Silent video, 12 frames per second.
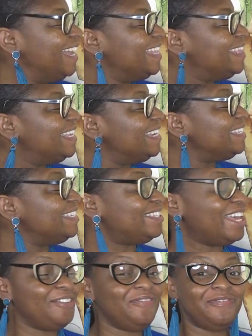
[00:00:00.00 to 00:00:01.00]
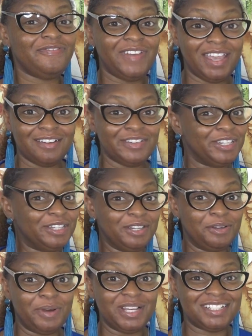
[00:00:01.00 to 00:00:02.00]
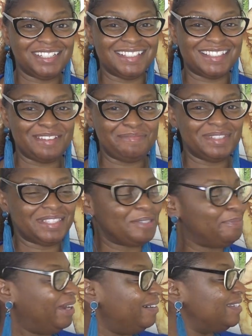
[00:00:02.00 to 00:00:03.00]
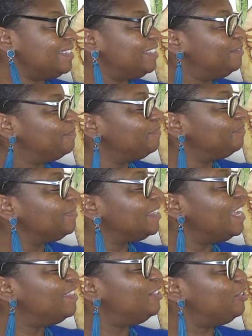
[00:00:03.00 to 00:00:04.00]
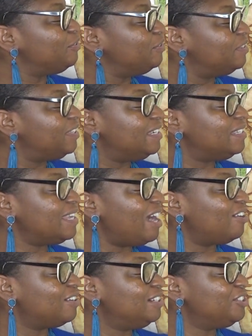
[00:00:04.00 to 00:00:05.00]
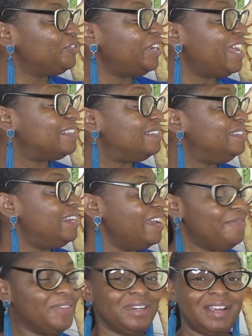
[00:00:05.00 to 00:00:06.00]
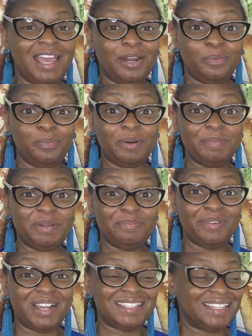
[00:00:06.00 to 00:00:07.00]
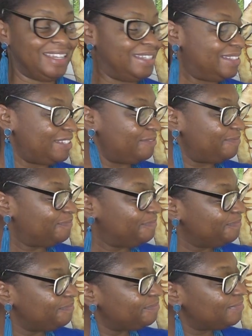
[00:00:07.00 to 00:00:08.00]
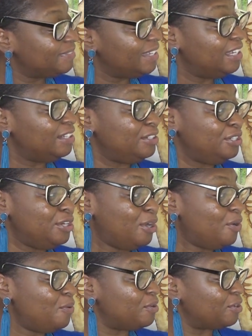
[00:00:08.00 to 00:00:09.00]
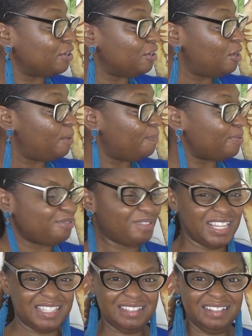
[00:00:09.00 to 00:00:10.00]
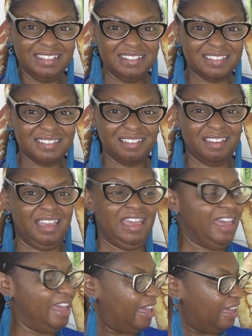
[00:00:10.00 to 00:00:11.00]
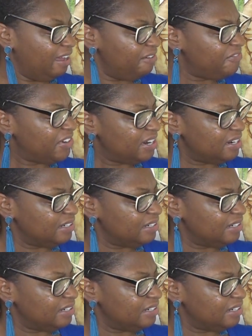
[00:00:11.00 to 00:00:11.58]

This is a very good question, said Mrs. Barrington. The truth is, our country has never had a woman president. No girl president? Ever?